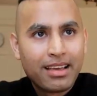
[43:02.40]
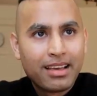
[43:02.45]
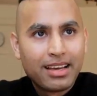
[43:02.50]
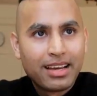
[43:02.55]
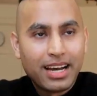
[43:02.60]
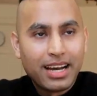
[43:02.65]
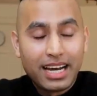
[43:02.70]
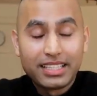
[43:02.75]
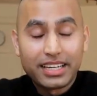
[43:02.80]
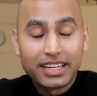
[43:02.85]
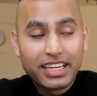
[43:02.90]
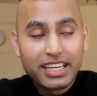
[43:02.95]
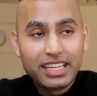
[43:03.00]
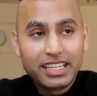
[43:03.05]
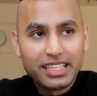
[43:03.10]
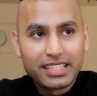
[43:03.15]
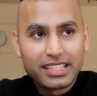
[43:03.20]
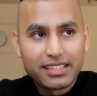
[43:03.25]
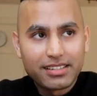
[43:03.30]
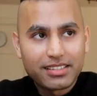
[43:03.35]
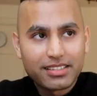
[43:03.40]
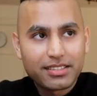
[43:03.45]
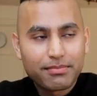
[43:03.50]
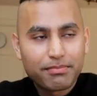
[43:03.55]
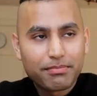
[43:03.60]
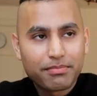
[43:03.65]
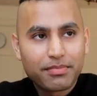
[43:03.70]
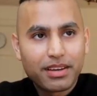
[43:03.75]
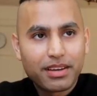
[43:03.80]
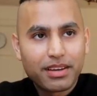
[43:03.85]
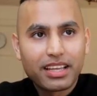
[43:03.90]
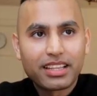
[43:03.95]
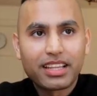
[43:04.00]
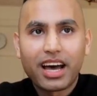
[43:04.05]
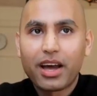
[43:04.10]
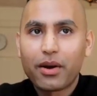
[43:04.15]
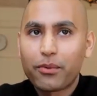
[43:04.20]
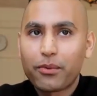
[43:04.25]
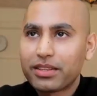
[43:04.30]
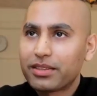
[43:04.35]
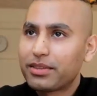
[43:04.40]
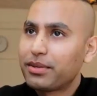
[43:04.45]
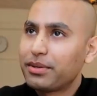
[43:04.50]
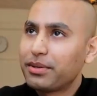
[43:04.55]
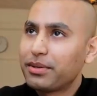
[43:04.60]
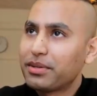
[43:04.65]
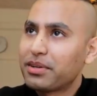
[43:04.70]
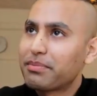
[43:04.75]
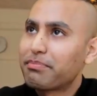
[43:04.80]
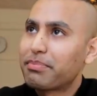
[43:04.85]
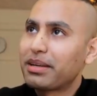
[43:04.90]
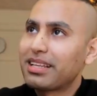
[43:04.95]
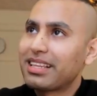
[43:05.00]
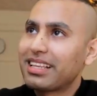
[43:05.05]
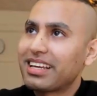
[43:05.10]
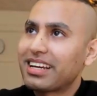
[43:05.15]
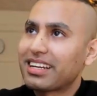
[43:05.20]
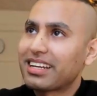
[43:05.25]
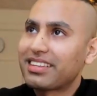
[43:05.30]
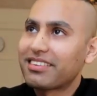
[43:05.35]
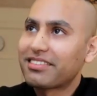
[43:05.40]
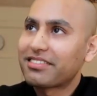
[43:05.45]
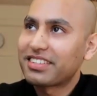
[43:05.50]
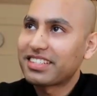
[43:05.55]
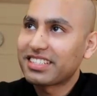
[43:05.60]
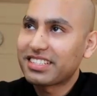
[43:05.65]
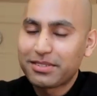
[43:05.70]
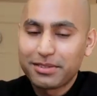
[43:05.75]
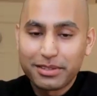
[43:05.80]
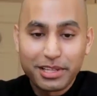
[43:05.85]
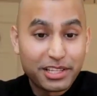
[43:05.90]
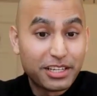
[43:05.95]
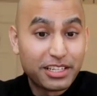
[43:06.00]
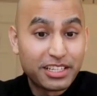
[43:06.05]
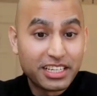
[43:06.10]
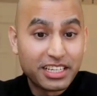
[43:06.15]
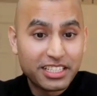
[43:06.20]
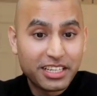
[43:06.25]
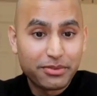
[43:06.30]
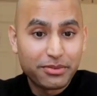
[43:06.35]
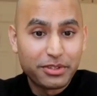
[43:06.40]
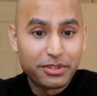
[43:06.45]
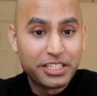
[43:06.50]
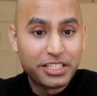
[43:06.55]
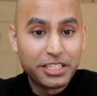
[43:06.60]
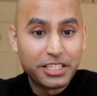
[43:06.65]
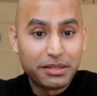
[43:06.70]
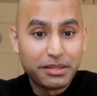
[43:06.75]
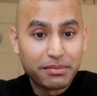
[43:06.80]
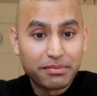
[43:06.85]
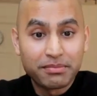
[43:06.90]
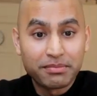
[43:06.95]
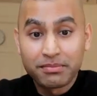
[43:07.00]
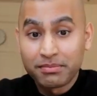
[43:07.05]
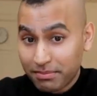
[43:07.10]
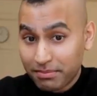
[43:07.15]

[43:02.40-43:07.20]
other key details. And I went through appealing at the first to the detention regime,